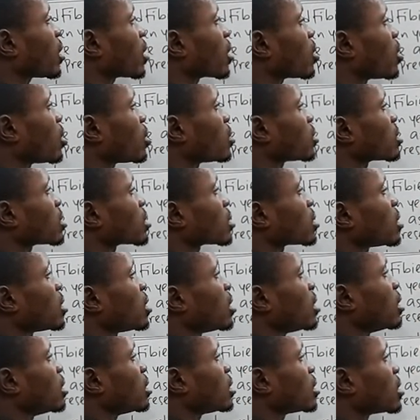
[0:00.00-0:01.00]
equals
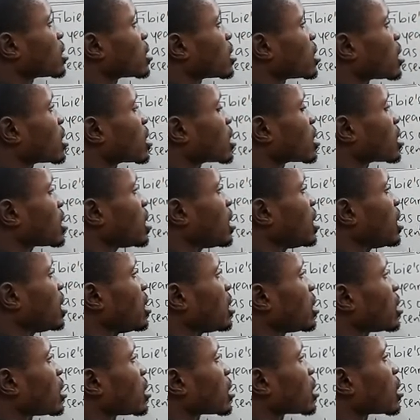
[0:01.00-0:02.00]

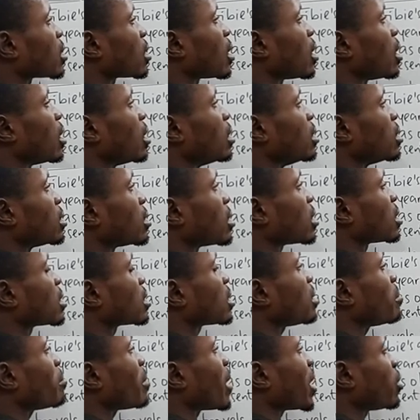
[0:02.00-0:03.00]
16.
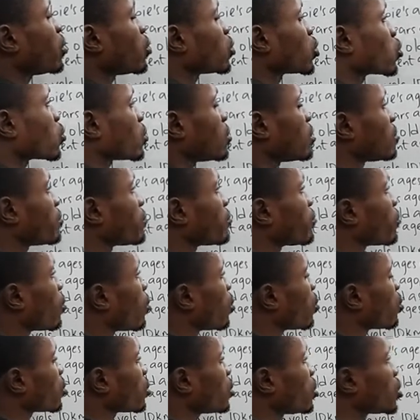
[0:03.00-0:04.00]
16 minus
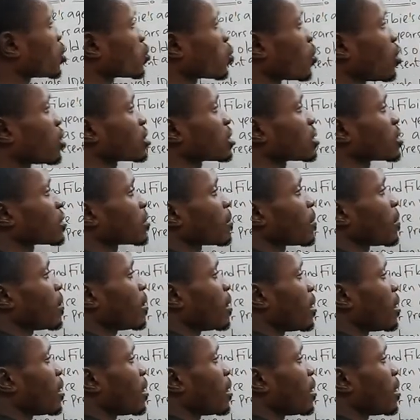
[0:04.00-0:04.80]
24 is what?